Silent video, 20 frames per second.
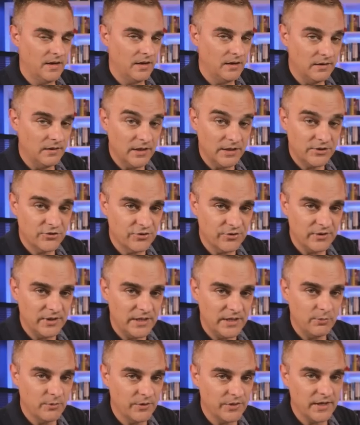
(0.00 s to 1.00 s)
Now,
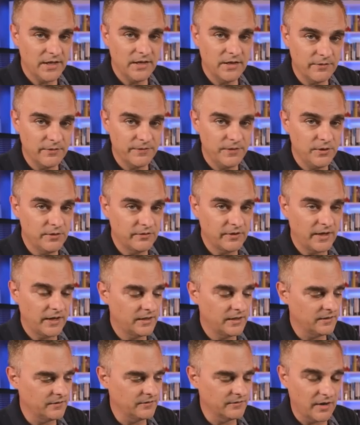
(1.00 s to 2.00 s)
literally within a few
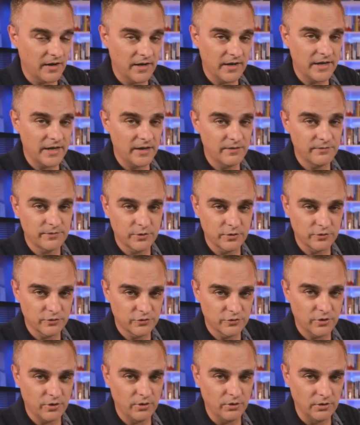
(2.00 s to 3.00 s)
seconds, I have
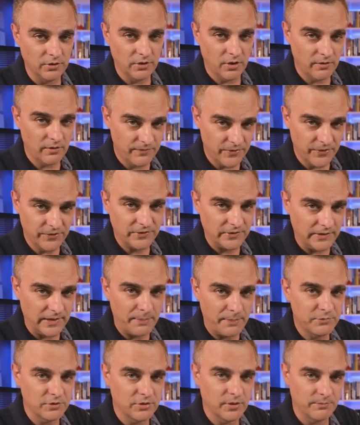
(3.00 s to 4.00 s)
control of this
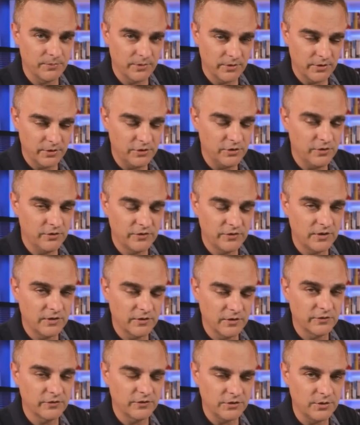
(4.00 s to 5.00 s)
laptop
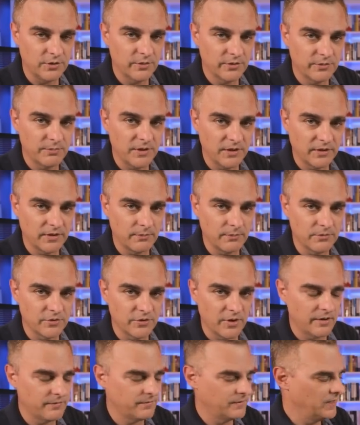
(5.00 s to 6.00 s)
using this USB thumb
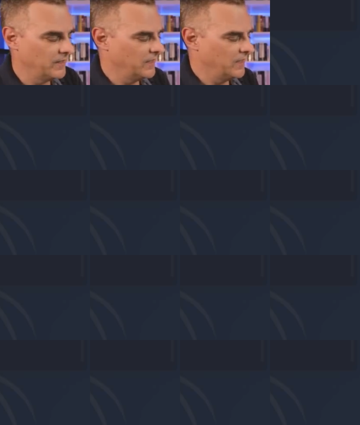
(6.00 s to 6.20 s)
drive.